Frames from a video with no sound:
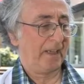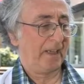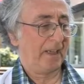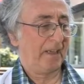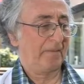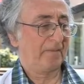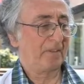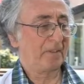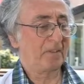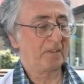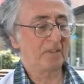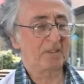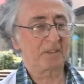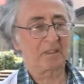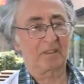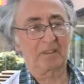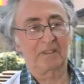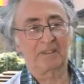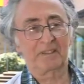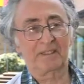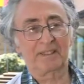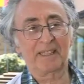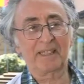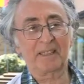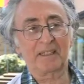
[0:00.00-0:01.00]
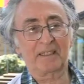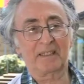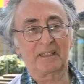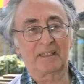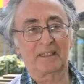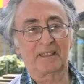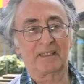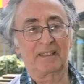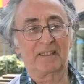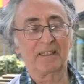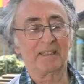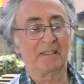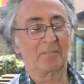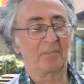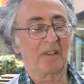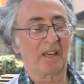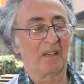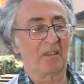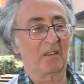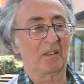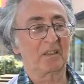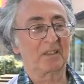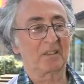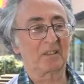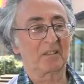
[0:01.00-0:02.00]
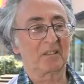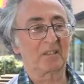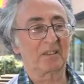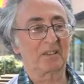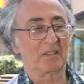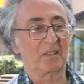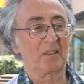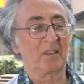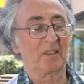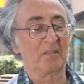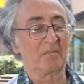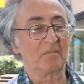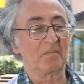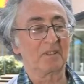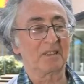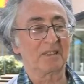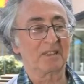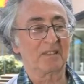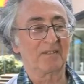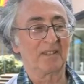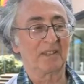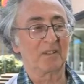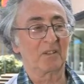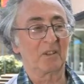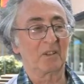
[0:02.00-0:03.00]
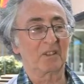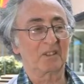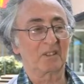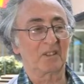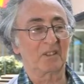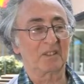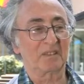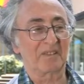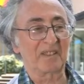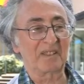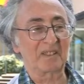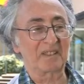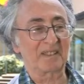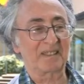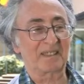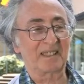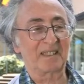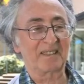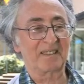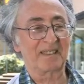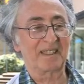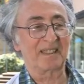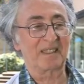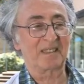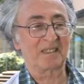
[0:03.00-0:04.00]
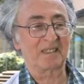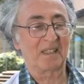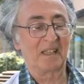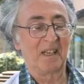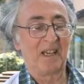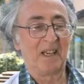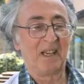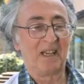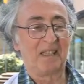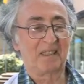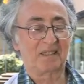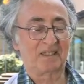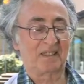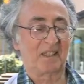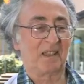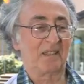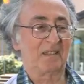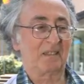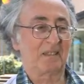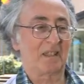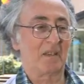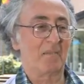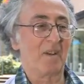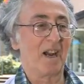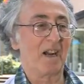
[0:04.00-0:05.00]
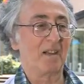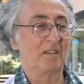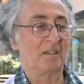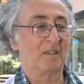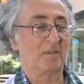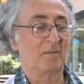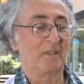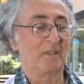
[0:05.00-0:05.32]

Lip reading: if you sort of think in biological terms, then all sorts of interesting things start to come out,